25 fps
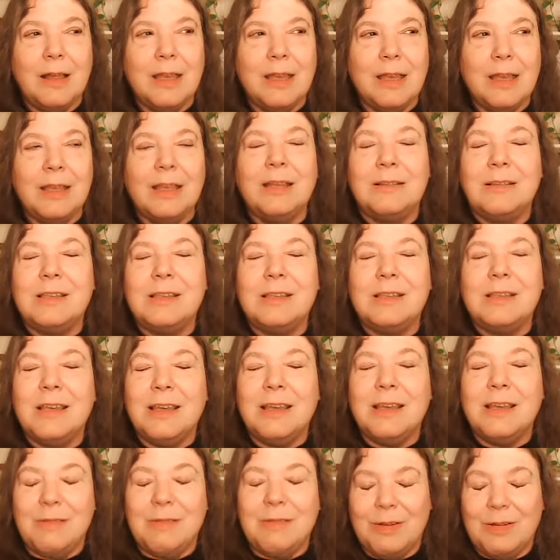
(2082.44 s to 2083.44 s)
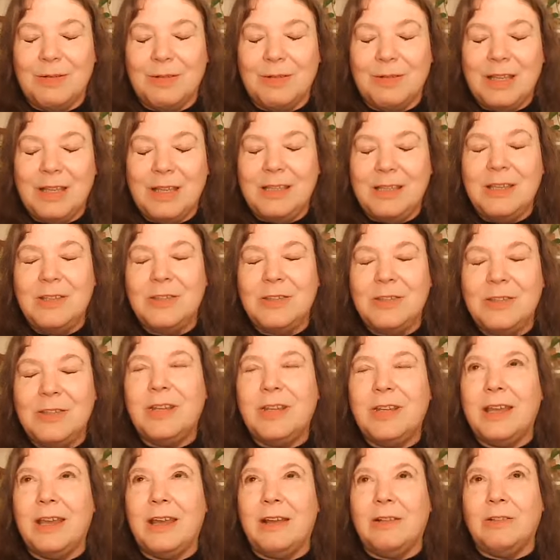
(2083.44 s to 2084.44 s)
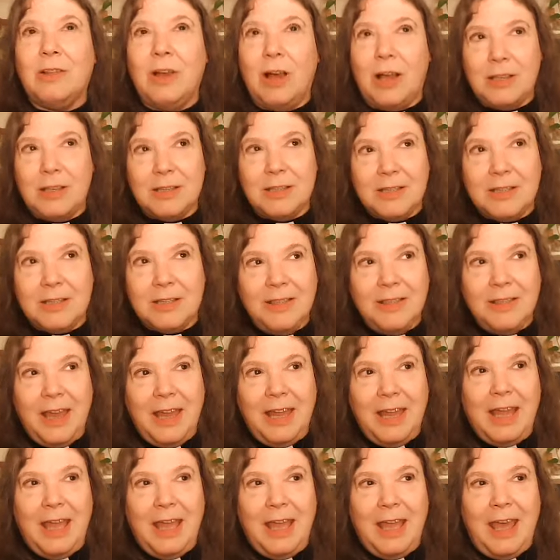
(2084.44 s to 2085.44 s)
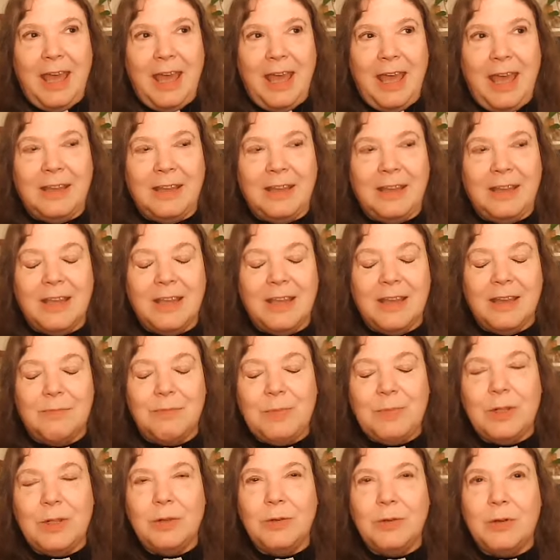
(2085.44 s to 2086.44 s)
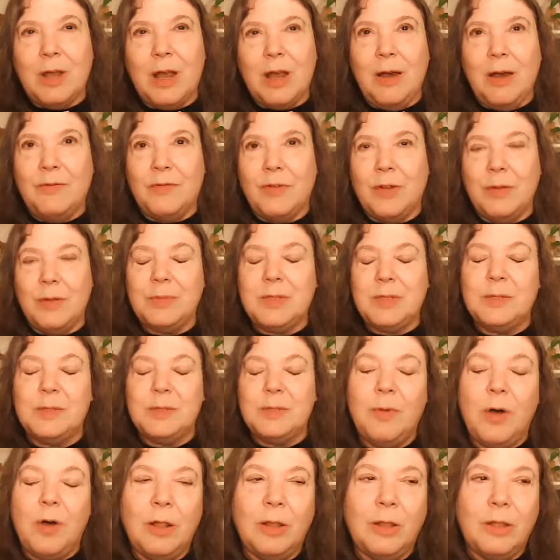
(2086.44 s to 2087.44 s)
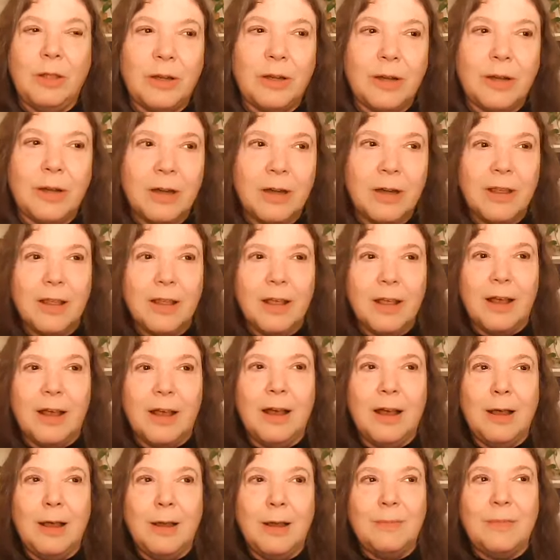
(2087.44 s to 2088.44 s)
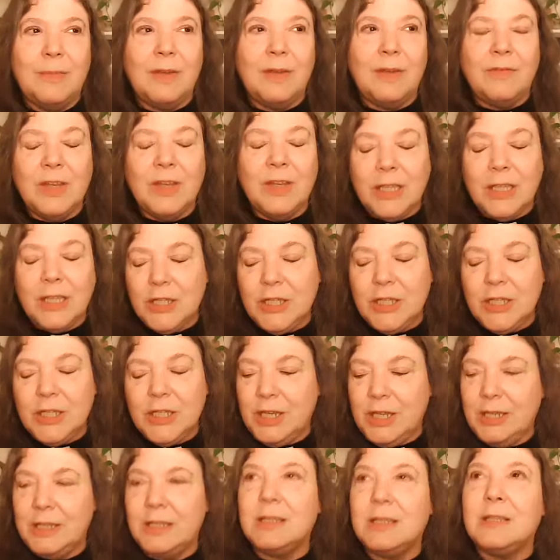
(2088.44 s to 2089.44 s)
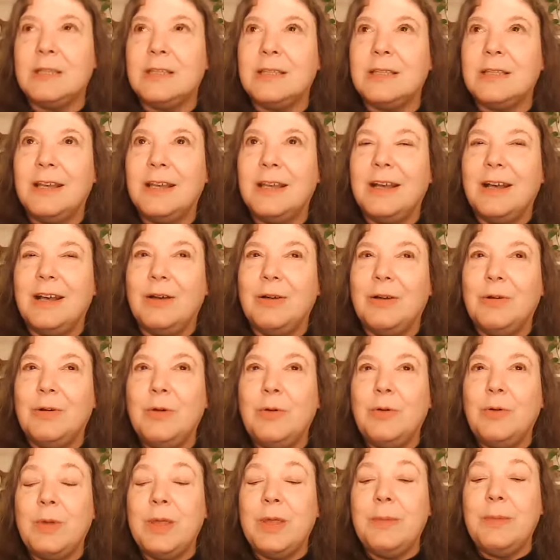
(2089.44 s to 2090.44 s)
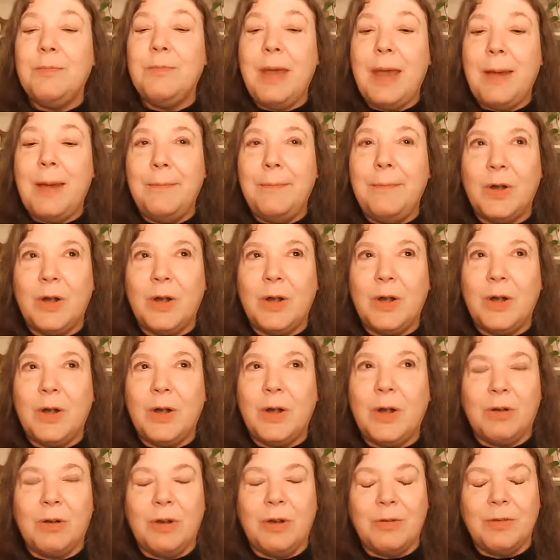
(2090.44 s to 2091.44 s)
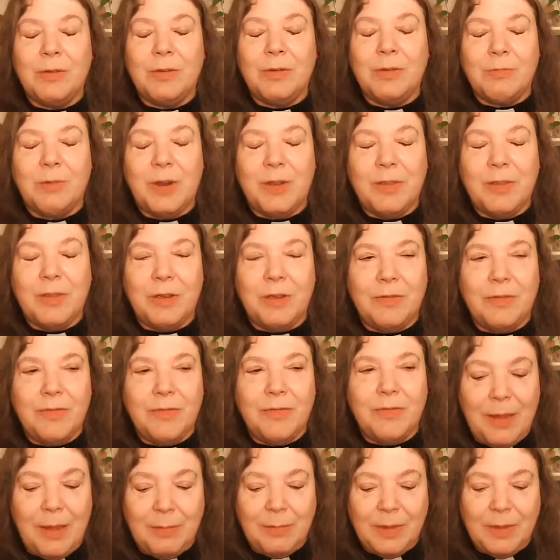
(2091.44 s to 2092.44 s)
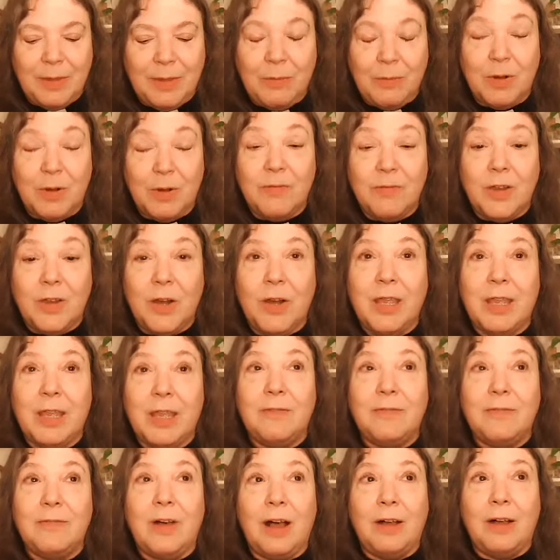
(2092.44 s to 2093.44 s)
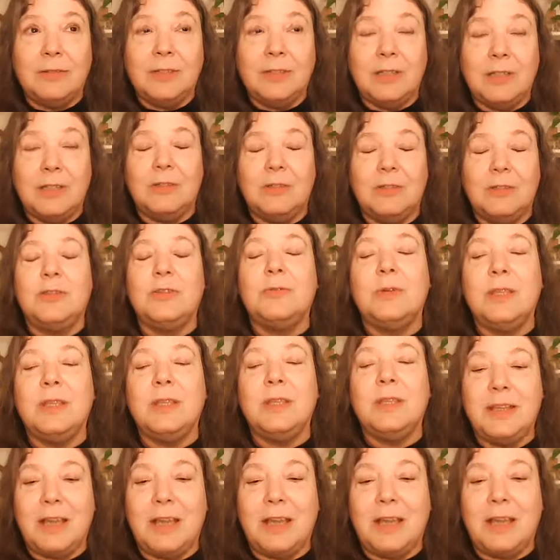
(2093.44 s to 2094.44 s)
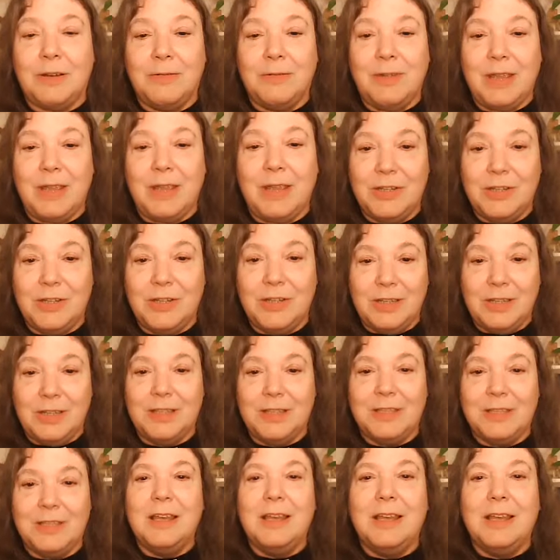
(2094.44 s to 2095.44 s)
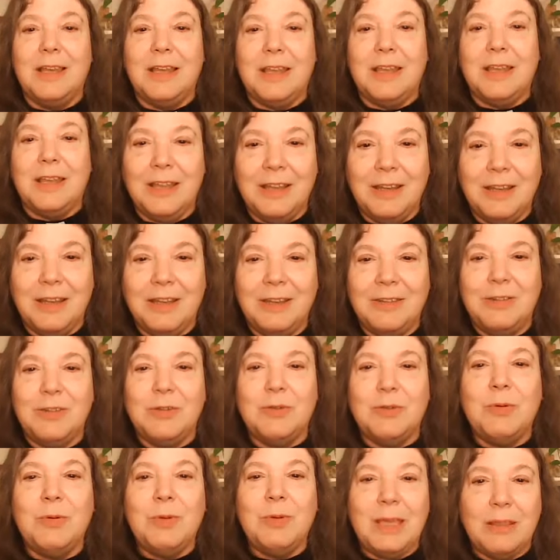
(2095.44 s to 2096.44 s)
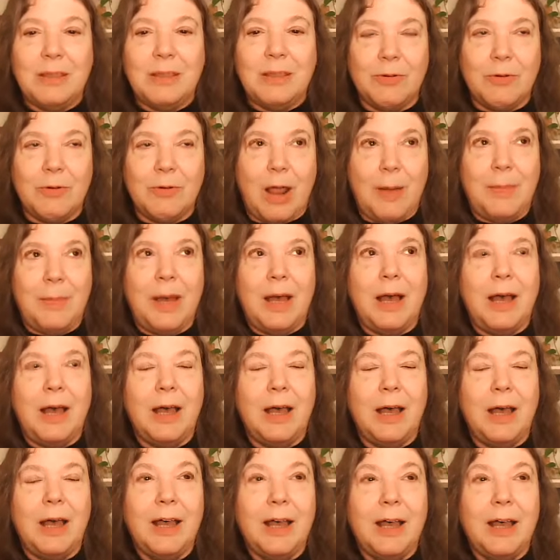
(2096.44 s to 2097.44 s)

it's easier to get lost in that. And people who come from smaller villages who remember where their family were very involved in doing the decorations, mm-hmm. in doing the drama,